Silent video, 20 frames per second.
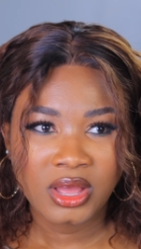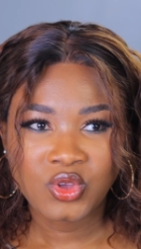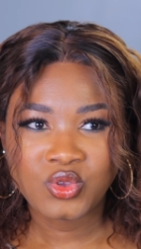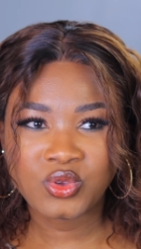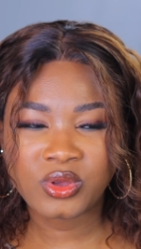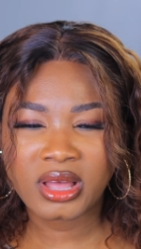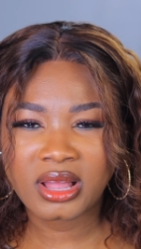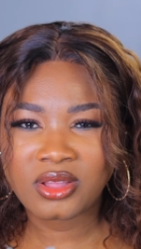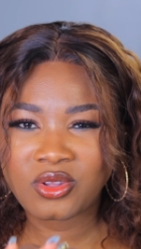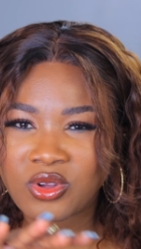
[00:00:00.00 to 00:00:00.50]

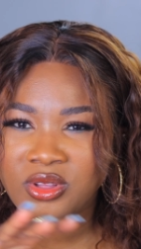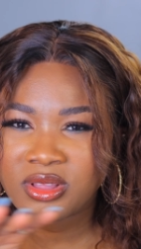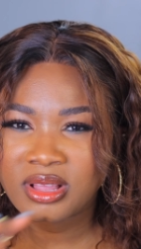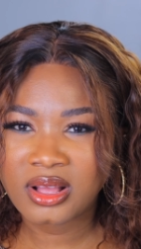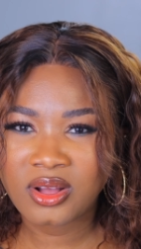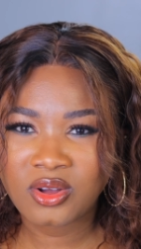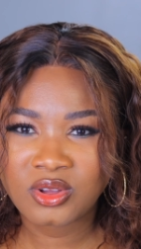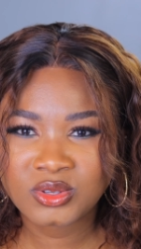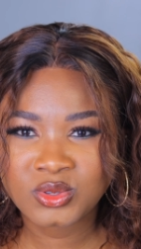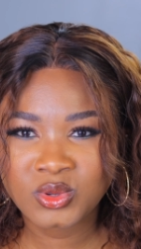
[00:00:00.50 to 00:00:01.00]
You can order
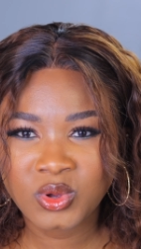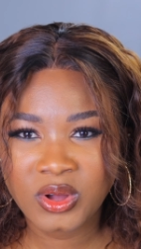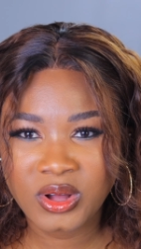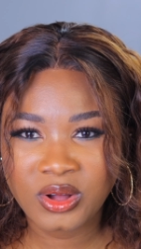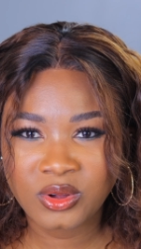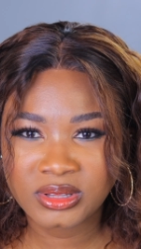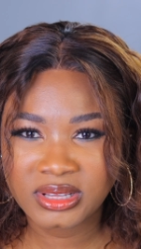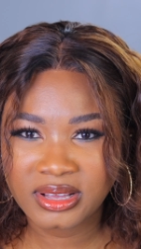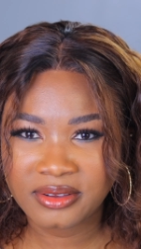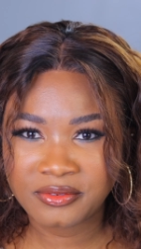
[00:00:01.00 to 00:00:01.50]
also
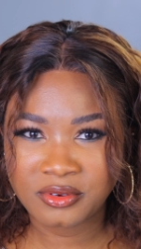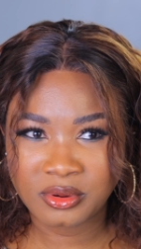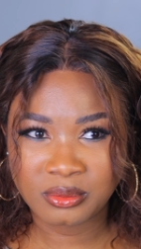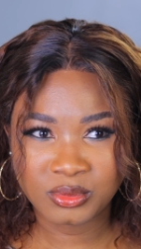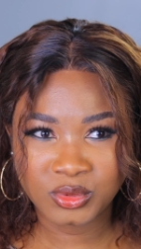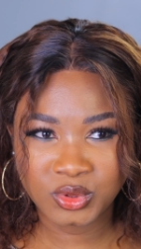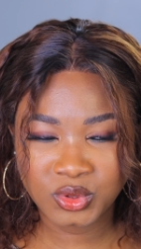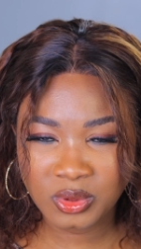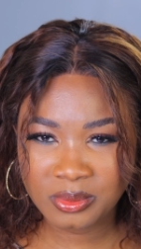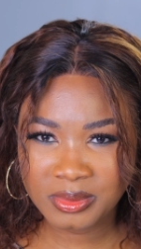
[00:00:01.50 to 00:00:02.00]
order
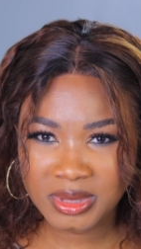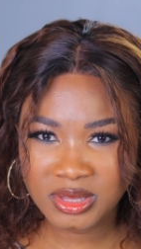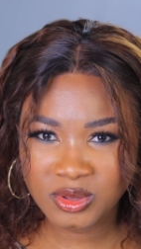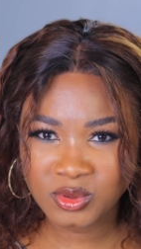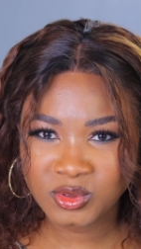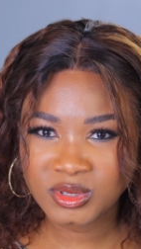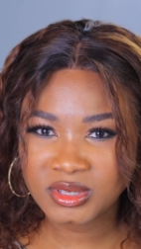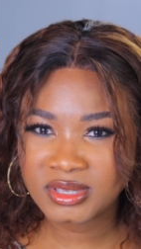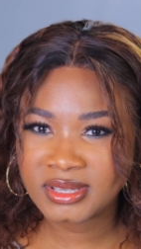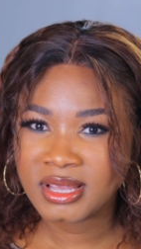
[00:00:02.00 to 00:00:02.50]
from
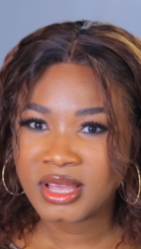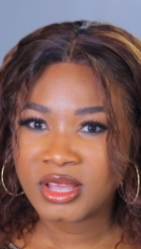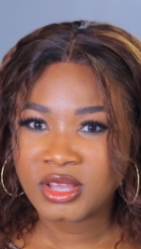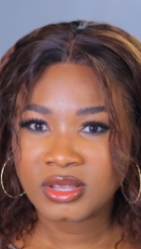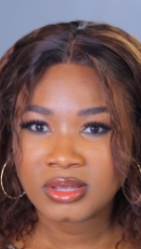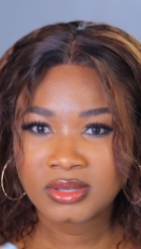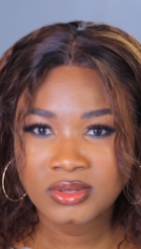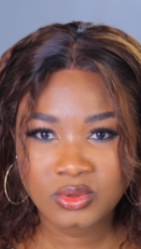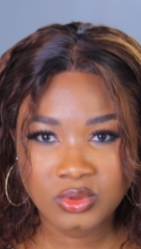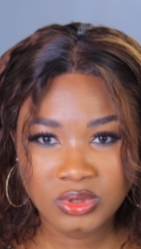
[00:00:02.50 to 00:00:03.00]
Domino's,
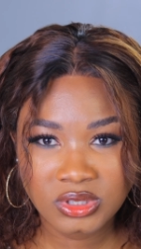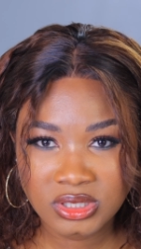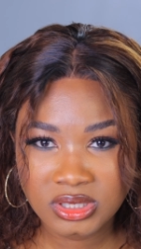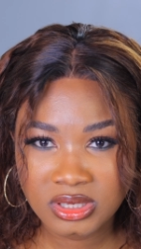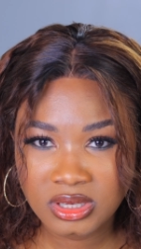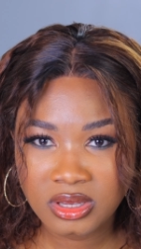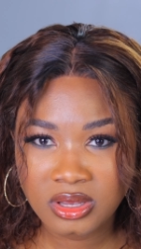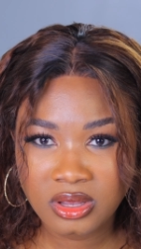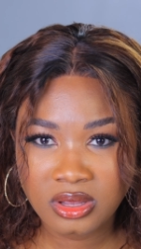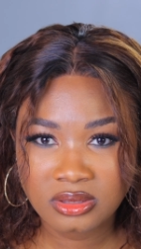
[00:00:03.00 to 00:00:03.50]

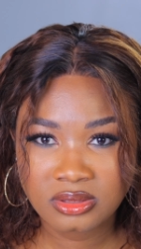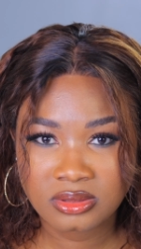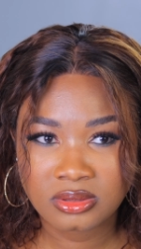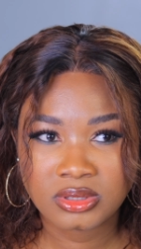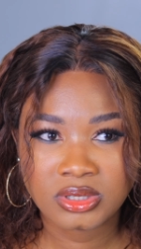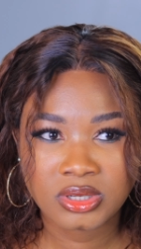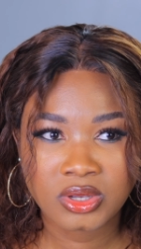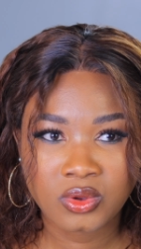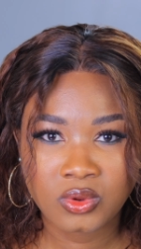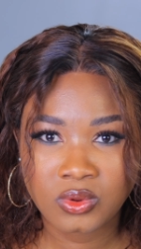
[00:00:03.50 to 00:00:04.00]
Sushi
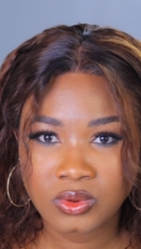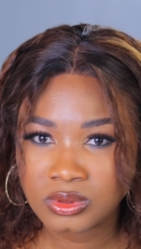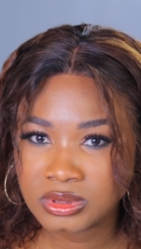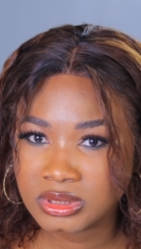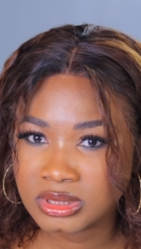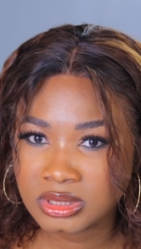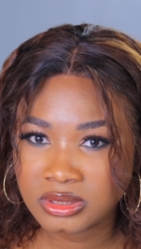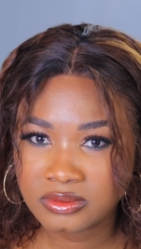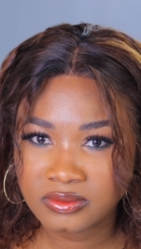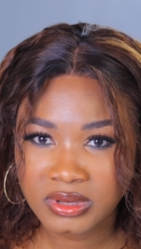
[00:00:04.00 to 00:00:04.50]
Sushi Co
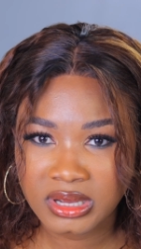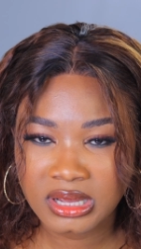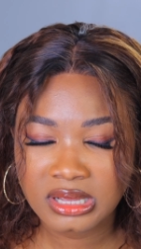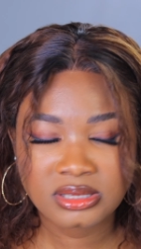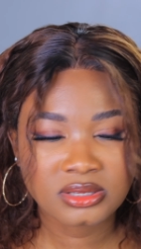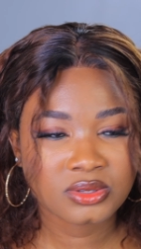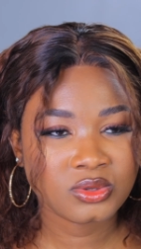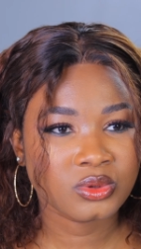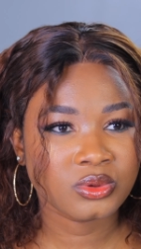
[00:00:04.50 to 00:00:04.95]
delivers.